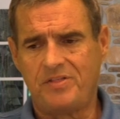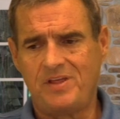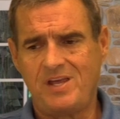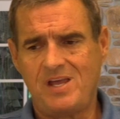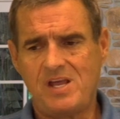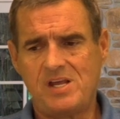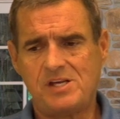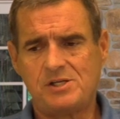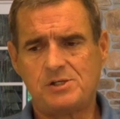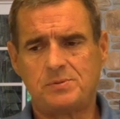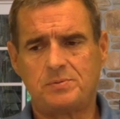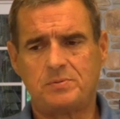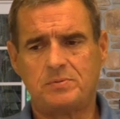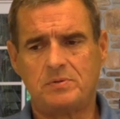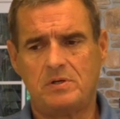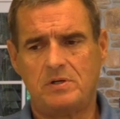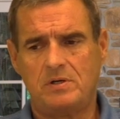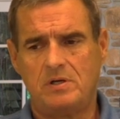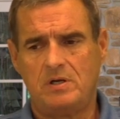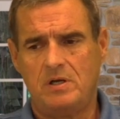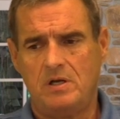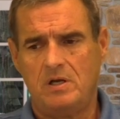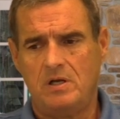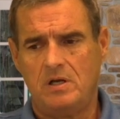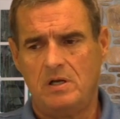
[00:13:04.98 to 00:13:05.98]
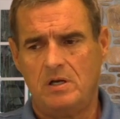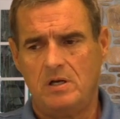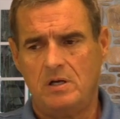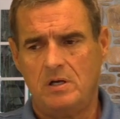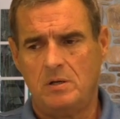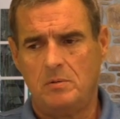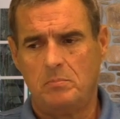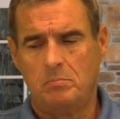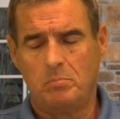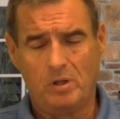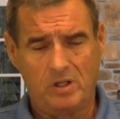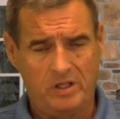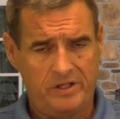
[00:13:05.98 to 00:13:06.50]
these
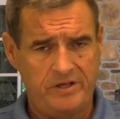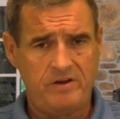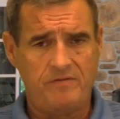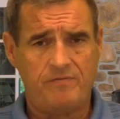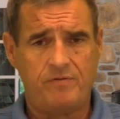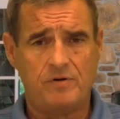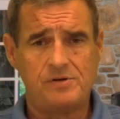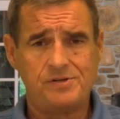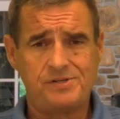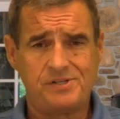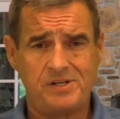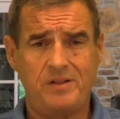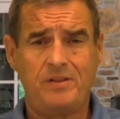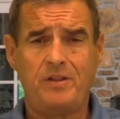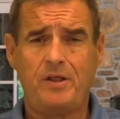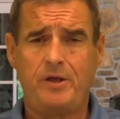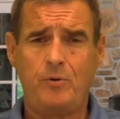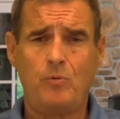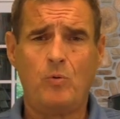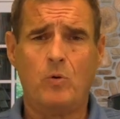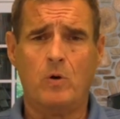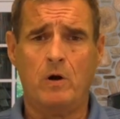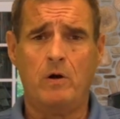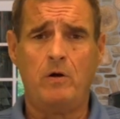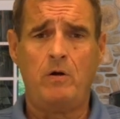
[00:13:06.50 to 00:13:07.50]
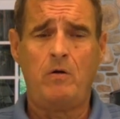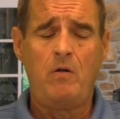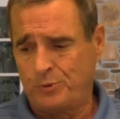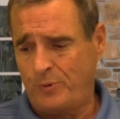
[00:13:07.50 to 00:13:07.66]
believers, and they were,